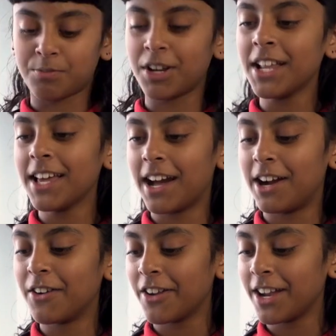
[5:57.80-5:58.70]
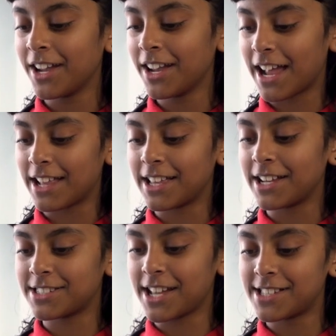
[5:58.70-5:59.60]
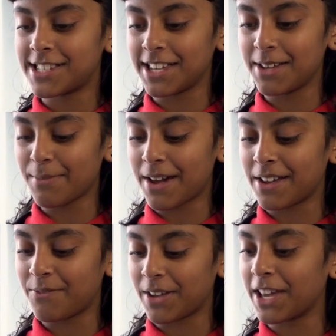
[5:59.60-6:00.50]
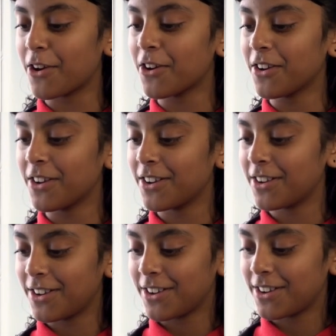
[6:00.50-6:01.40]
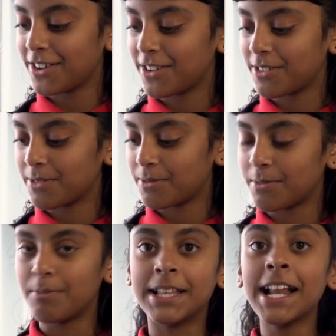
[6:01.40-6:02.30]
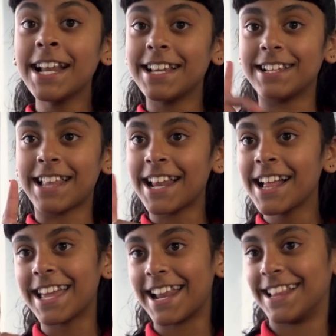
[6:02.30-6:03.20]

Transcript: pretty hungry and they decided to eat my finger. But they didn't get